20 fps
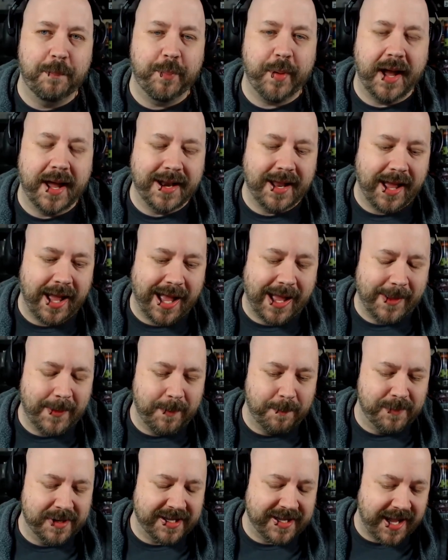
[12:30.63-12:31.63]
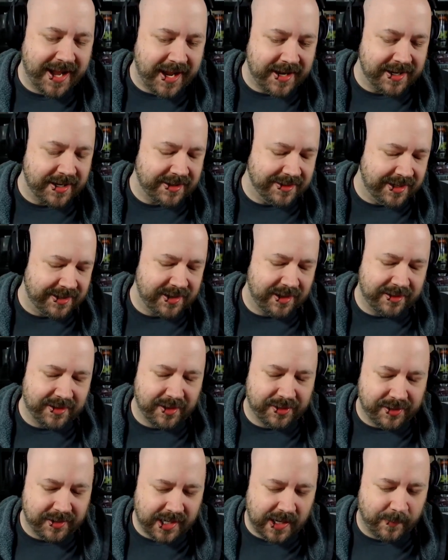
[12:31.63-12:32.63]
But mechanically,
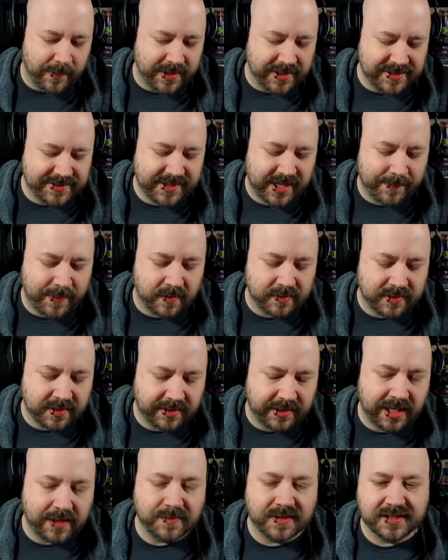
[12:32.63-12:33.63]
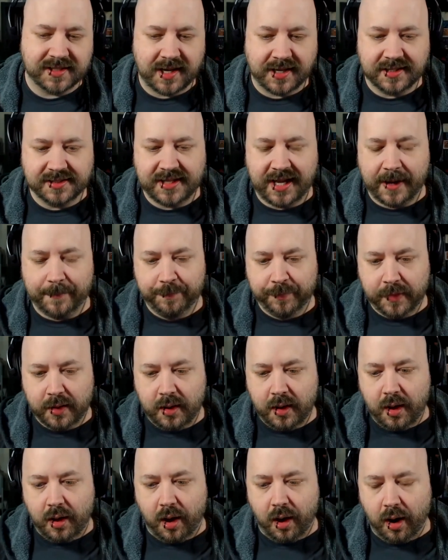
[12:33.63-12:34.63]
the thing I want to say about the game design is that
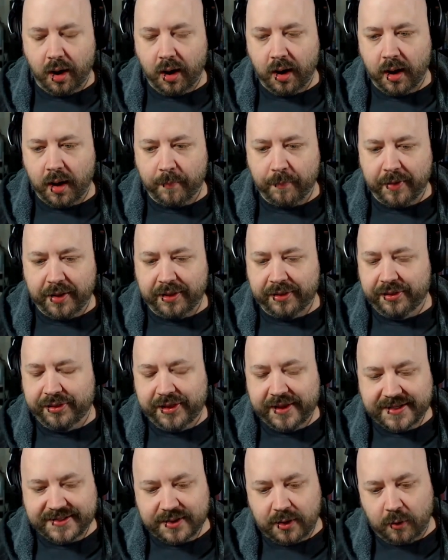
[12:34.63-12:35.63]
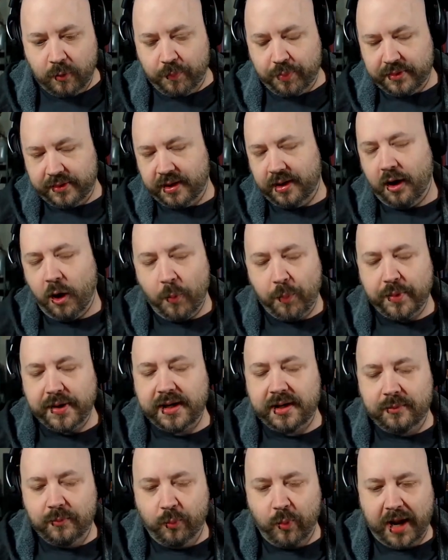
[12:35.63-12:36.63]
the
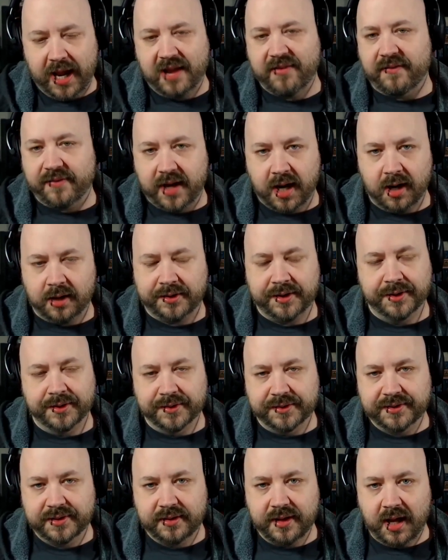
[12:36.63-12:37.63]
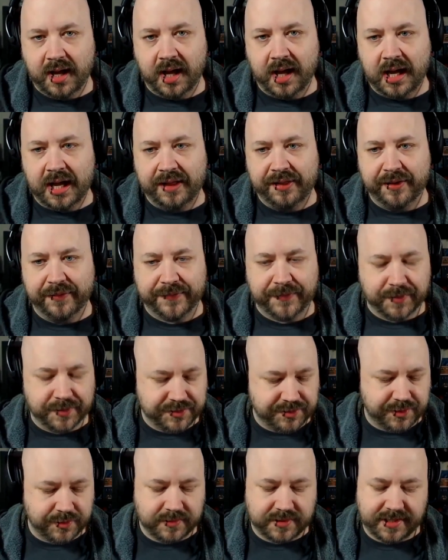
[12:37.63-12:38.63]
opening wave of characters, the
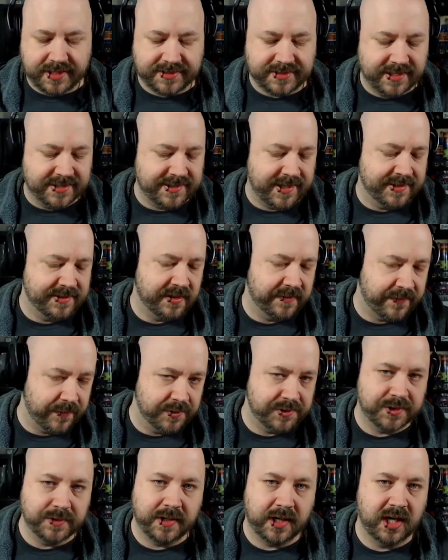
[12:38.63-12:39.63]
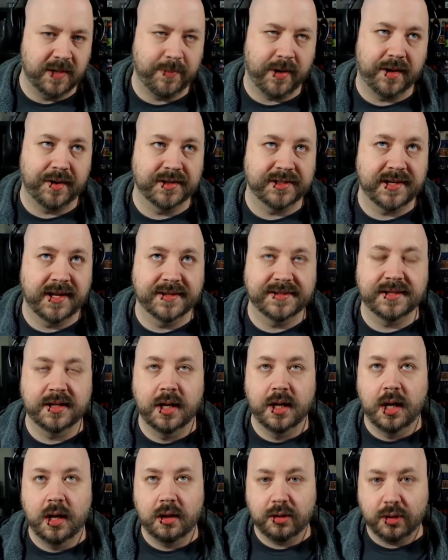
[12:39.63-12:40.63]
first 2 DC sets, the first 2 Harry Potter sets,
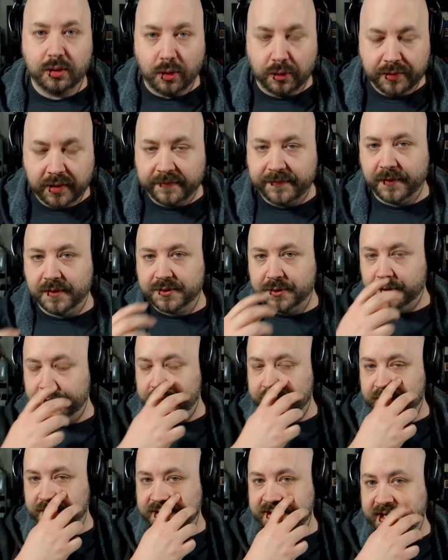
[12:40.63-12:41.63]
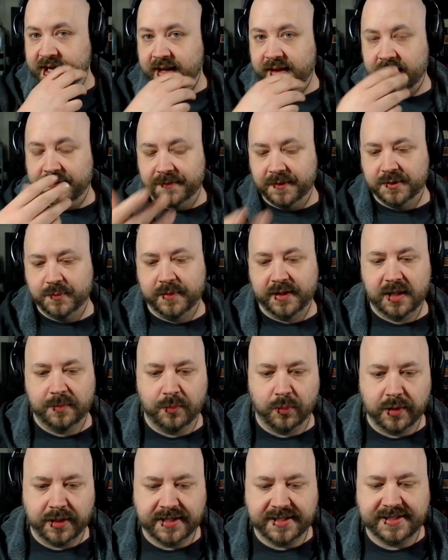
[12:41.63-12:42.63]
the first Golden Girl set, and the first Rick
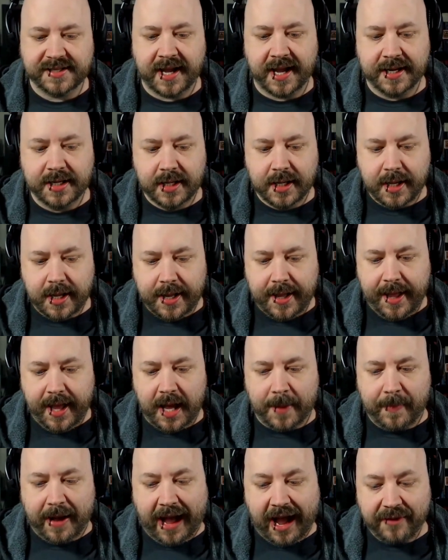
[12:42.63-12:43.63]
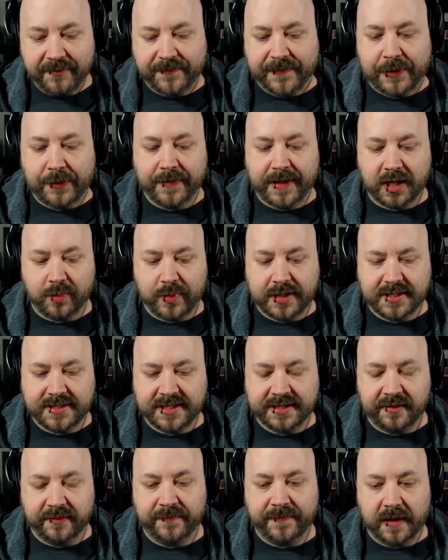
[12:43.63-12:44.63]
and Morty set, I feel like we
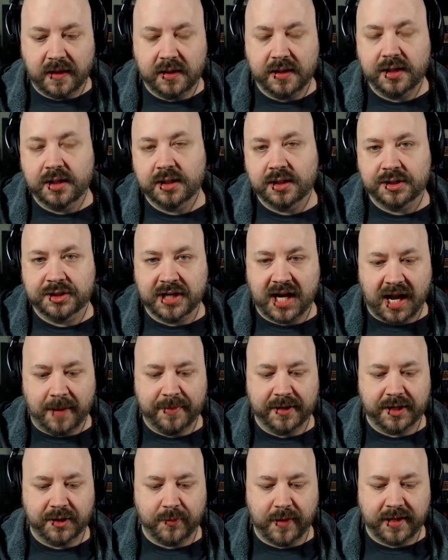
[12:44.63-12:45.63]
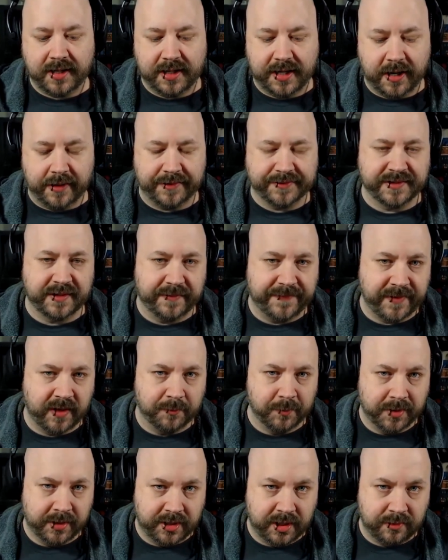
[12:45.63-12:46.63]
did a very good job at creating characters that
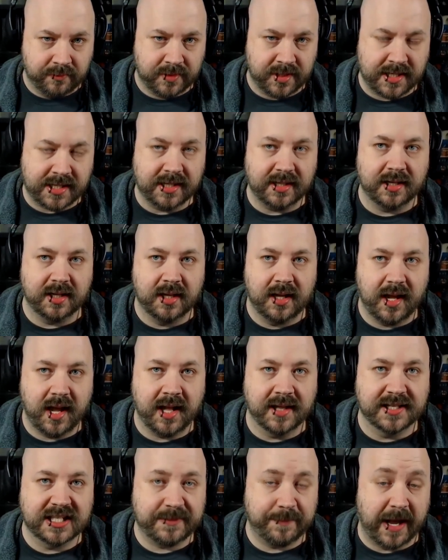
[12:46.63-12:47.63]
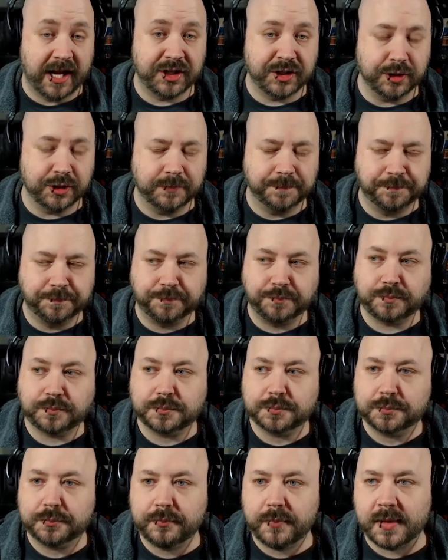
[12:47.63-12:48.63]
felt really unique and special.
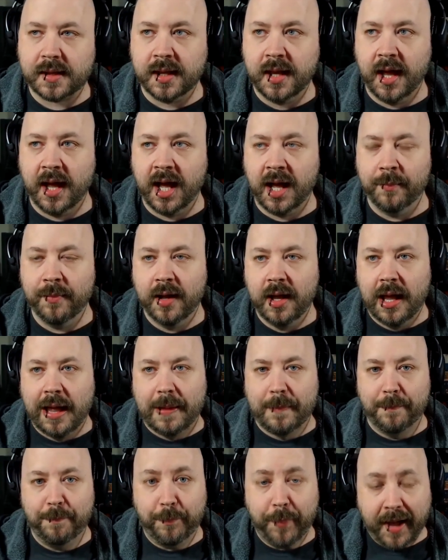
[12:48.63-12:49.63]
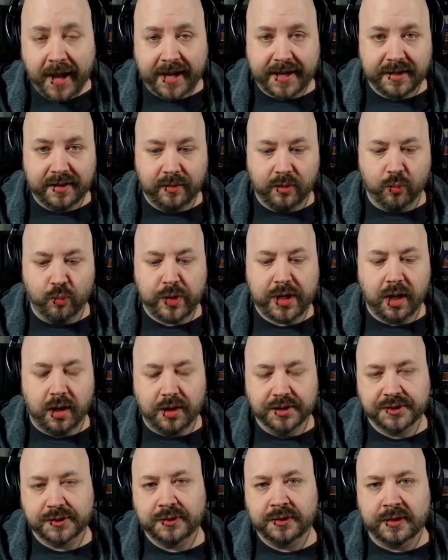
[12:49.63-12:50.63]
But we
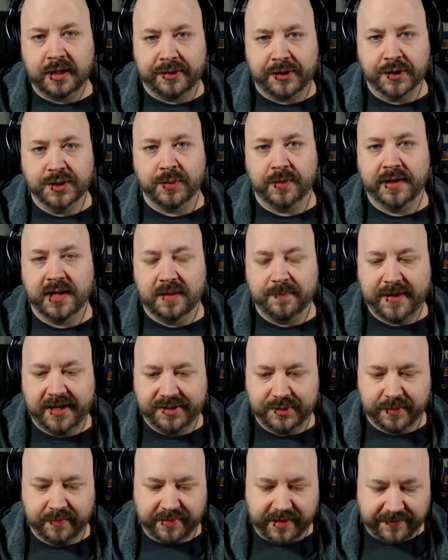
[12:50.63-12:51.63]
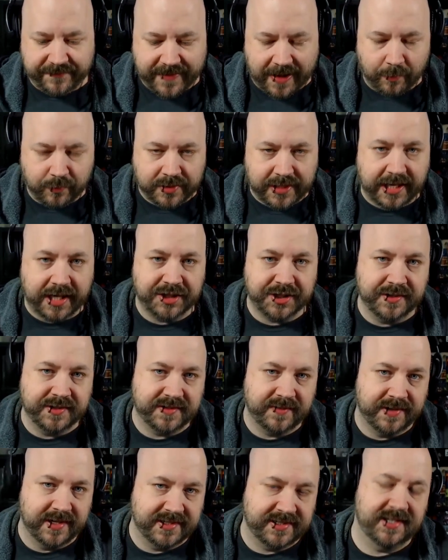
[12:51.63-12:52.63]
also knew that those were going to be sort of the
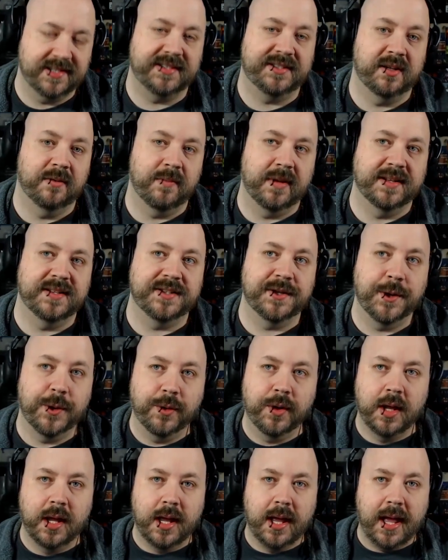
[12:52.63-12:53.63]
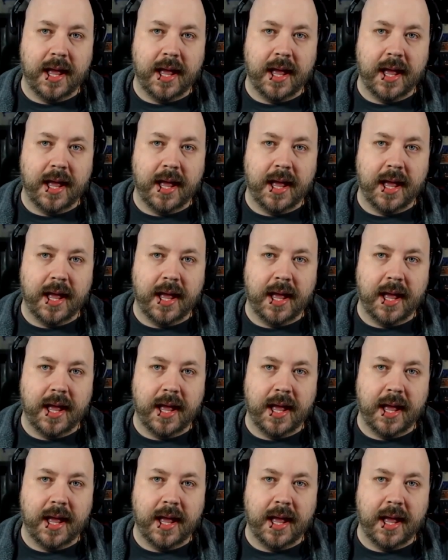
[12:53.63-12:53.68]
foundations of the system. And so